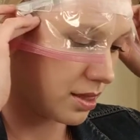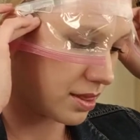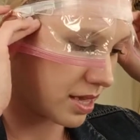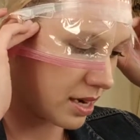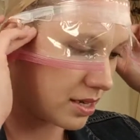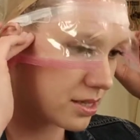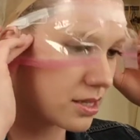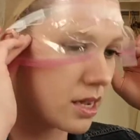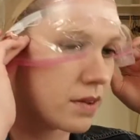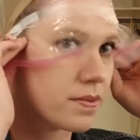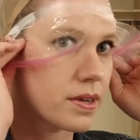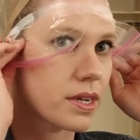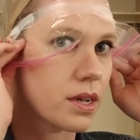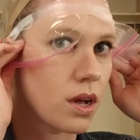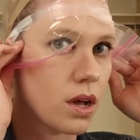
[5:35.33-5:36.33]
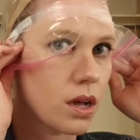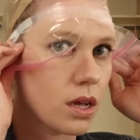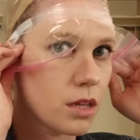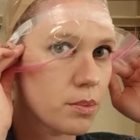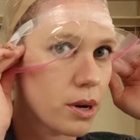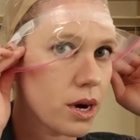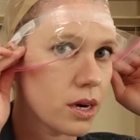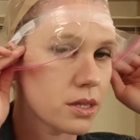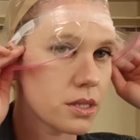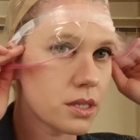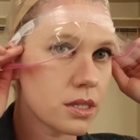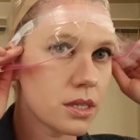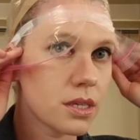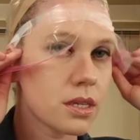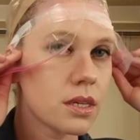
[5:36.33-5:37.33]
that it's covering all
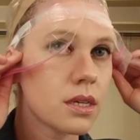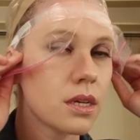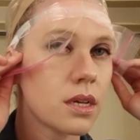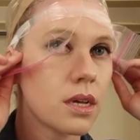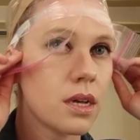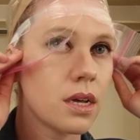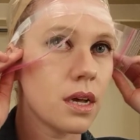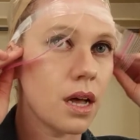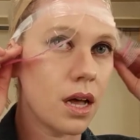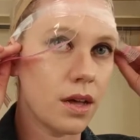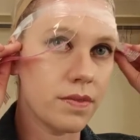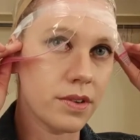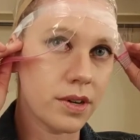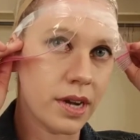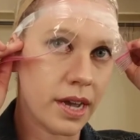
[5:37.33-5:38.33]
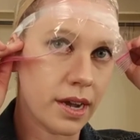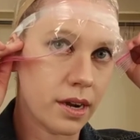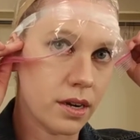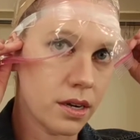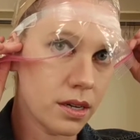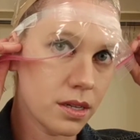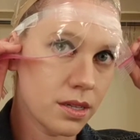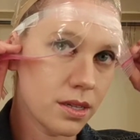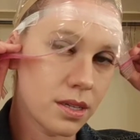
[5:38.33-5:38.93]
parts of your hair.